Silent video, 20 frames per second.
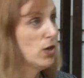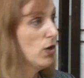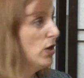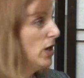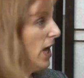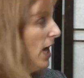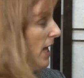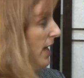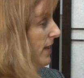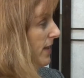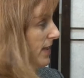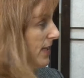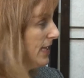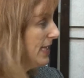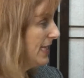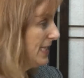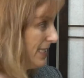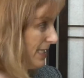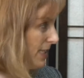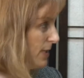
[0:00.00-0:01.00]
are not the
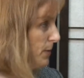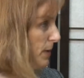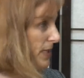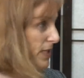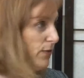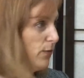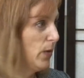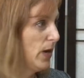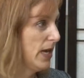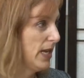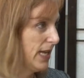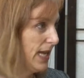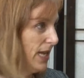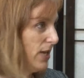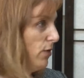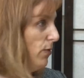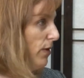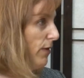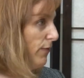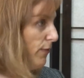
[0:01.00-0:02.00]
least expensive way to
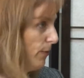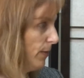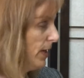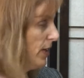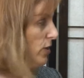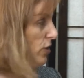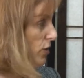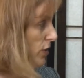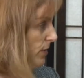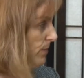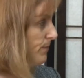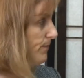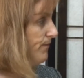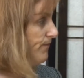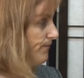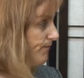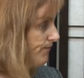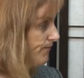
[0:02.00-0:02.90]
get your information right mm-hmm.